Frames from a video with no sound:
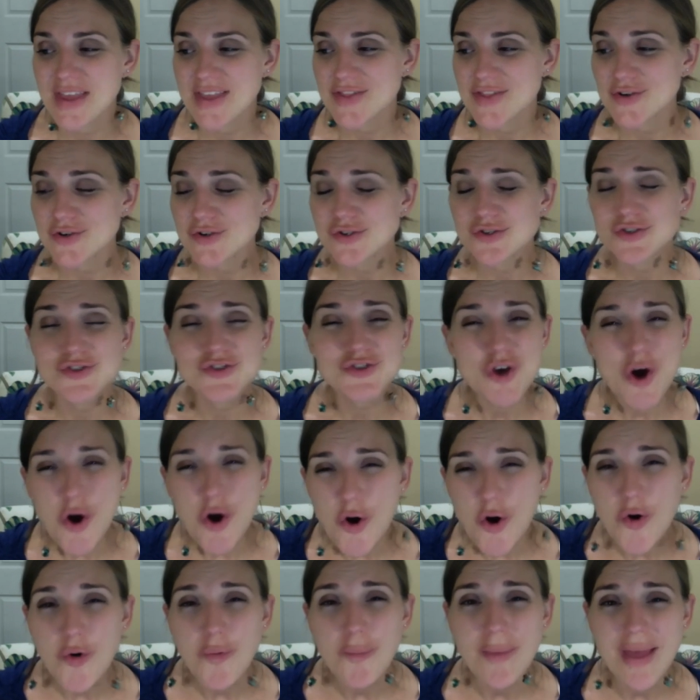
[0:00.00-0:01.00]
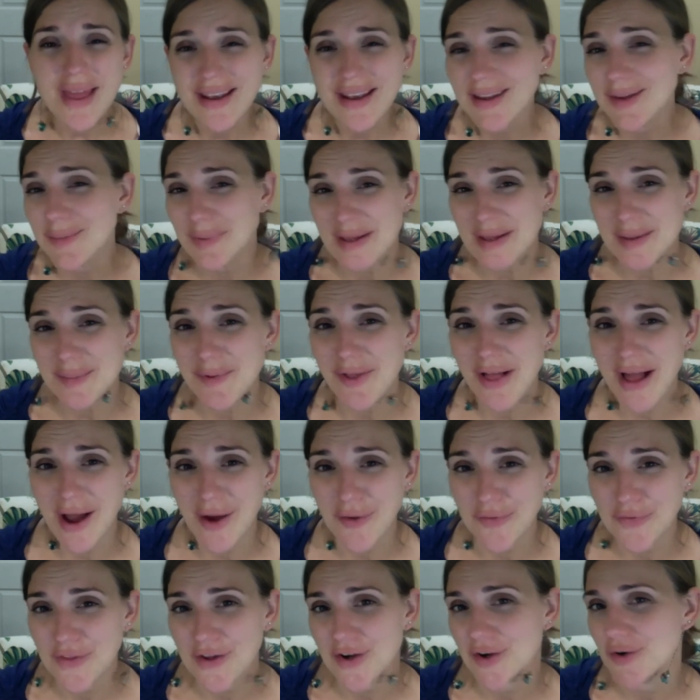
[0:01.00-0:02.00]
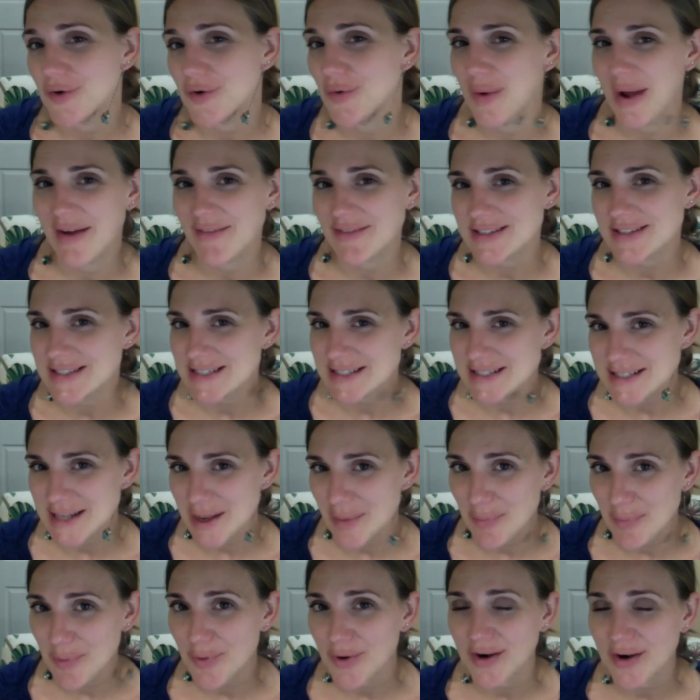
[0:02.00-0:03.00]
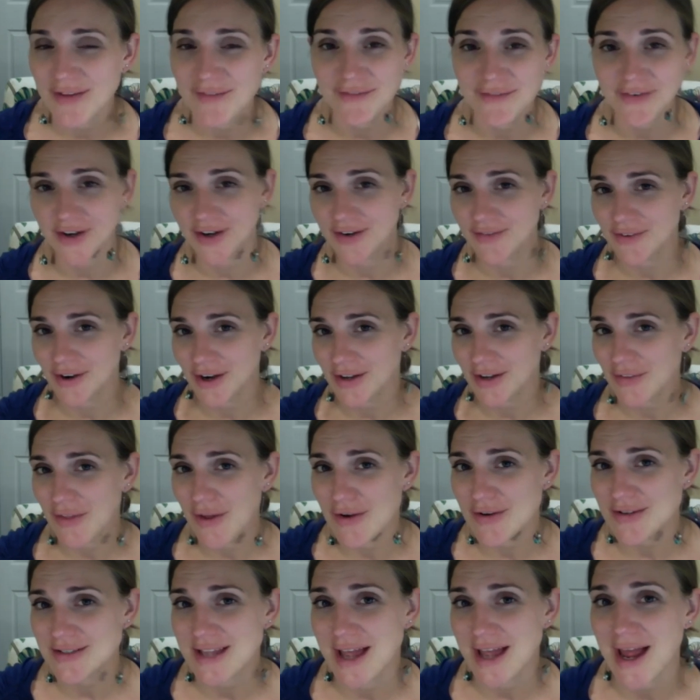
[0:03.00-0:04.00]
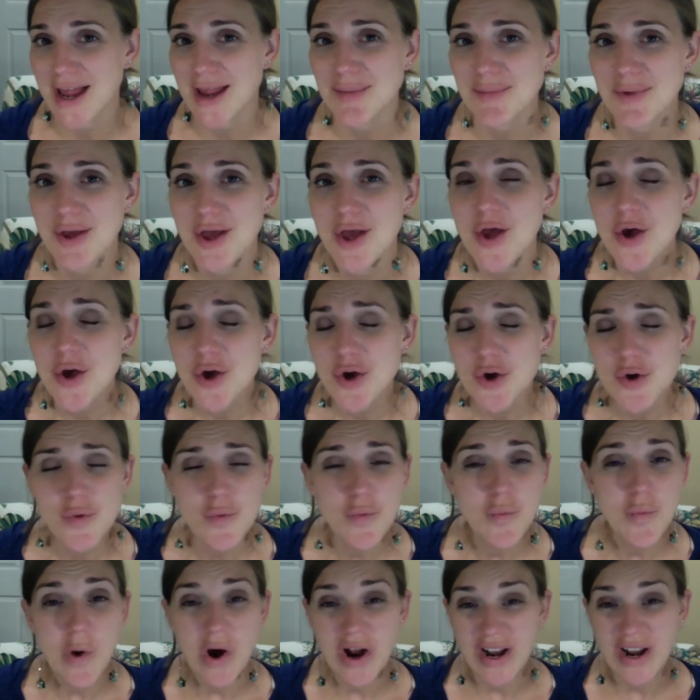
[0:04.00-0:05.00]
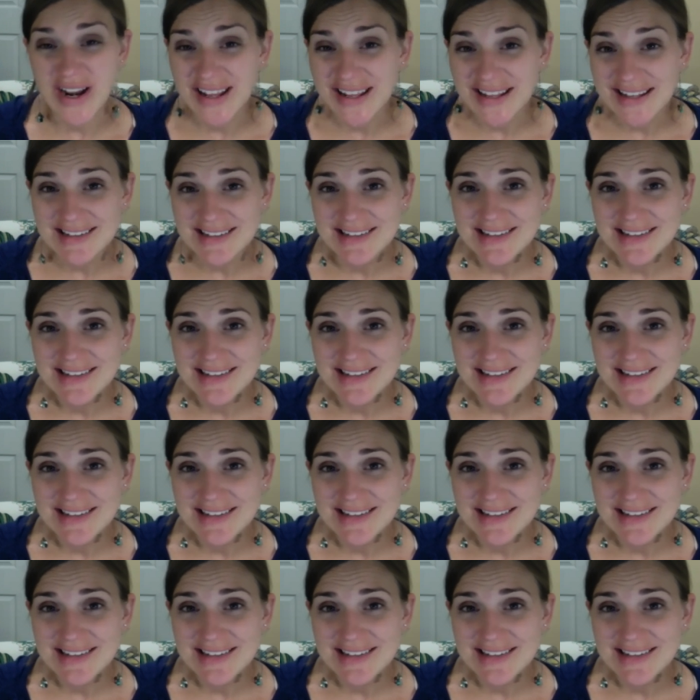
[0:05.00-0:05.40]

There's so many people out there who haven't seen Tupperware in a very, very long time who want it.